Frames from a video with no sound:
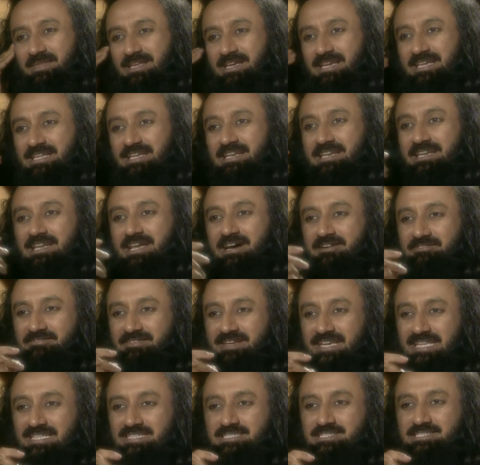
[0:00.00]
That love
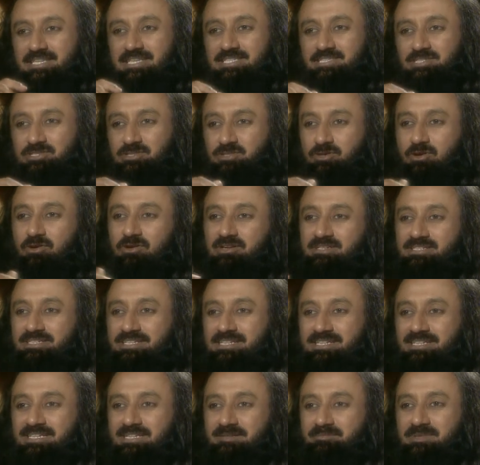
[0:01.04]
gets
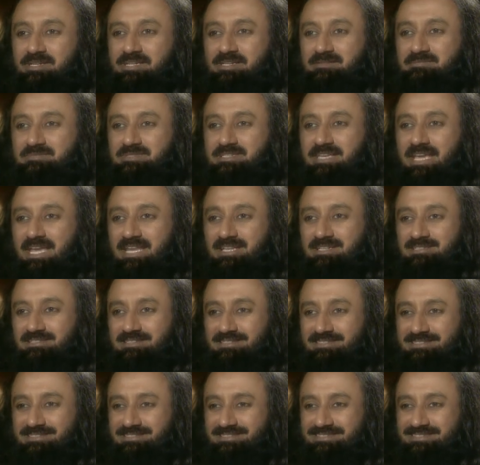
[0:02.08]
distorted, it becomes hatred.